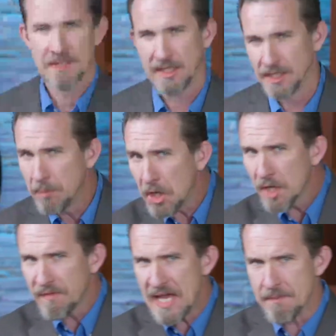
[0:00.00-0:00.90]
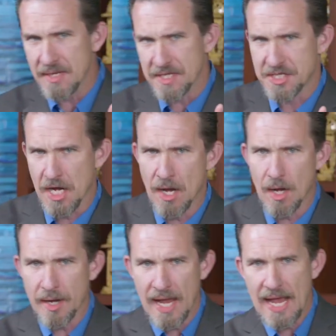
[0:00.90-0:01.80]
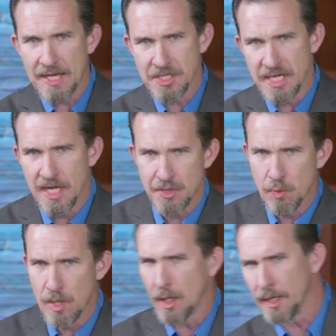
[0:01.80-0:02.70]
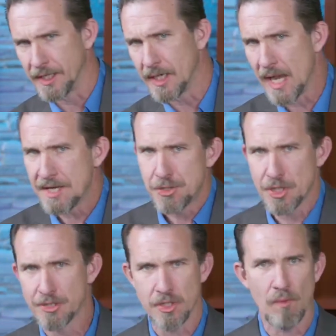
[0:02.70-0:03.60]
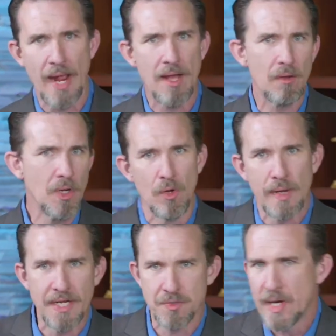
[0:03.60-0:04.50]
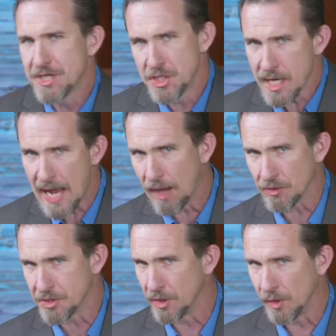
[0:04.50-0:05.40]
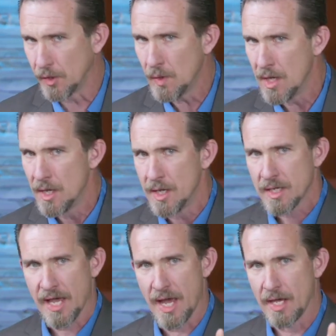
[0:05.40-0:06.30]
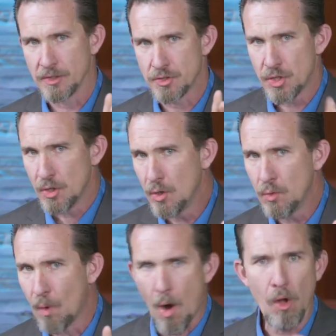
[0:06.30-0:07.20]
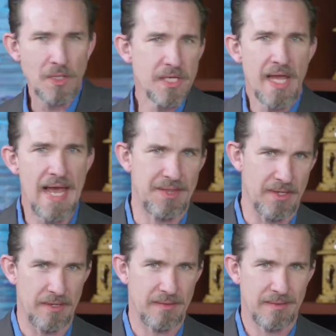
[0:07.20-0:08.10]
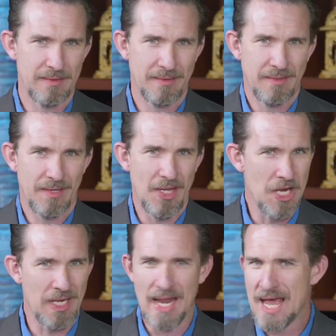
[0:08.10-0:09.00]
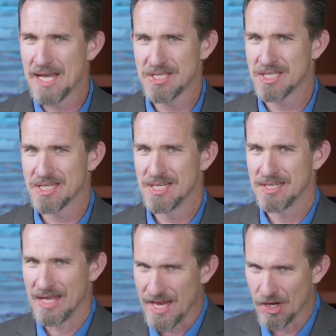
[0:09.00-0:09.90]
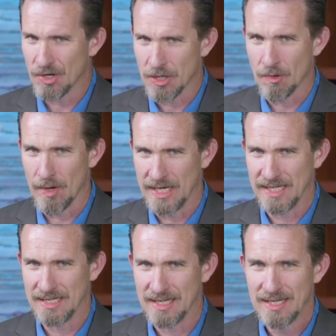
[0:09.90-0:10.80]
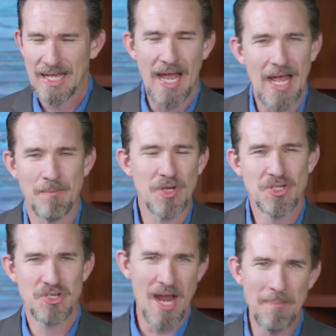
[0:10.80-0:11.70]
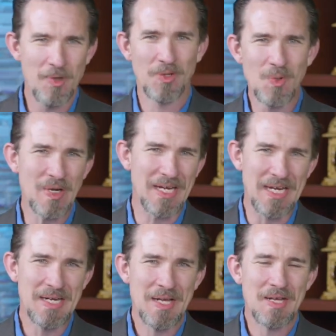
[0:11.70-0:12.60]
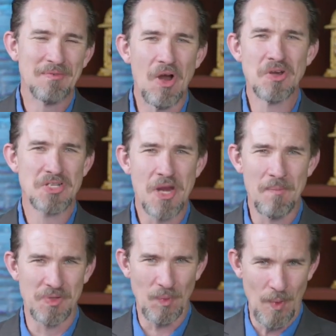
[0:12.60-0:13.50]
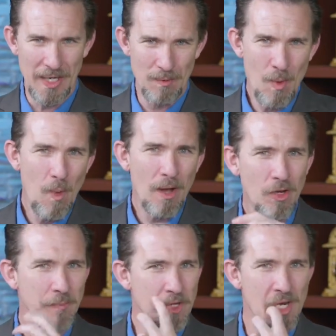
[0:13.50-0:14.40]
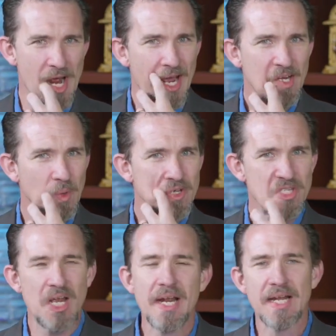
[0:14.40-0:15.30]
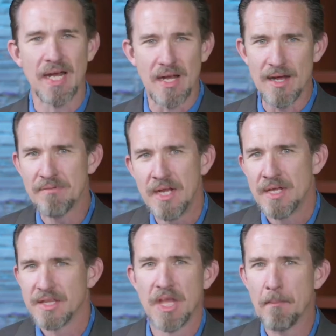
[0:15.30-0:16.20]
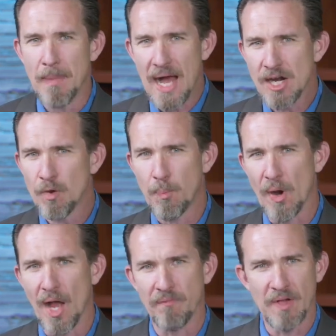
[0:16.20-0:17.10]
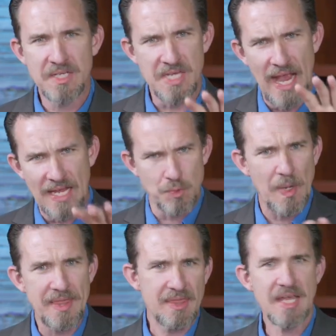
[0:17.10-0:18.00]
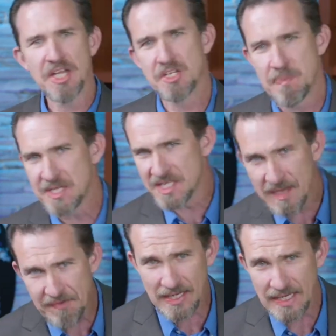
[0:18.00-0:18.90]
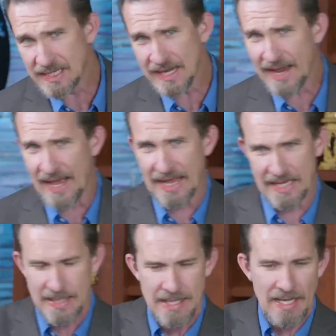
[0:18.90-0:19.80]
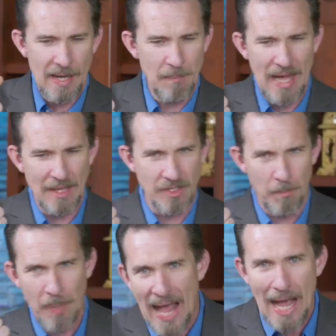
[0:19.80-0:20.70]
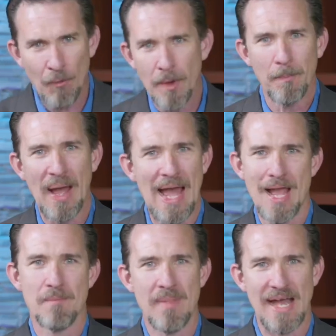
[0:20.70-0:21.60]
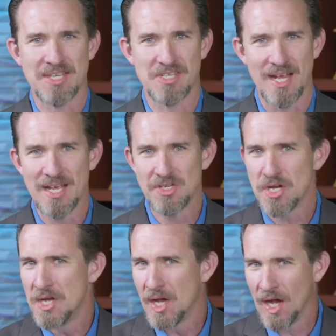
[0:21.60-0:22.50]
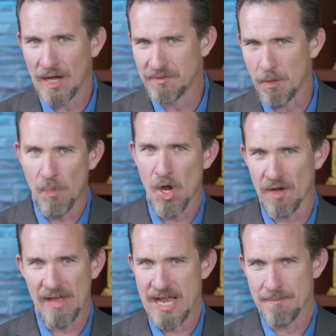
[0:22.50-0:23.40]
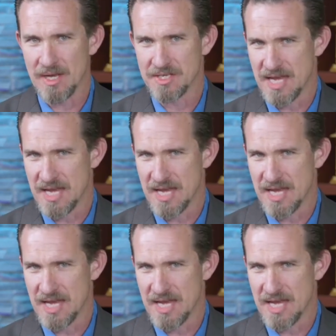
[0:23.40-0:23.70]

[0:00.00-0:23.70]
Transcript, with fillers: In the book of Amos, God asked Israel and the nations around who he's reaching out to, can two walk together unless they are agreed? Amos chapter 3, verse number 3. We welcome you today to our study of the minor prophets as we think specifically today about the power-packed message of the book of Amos.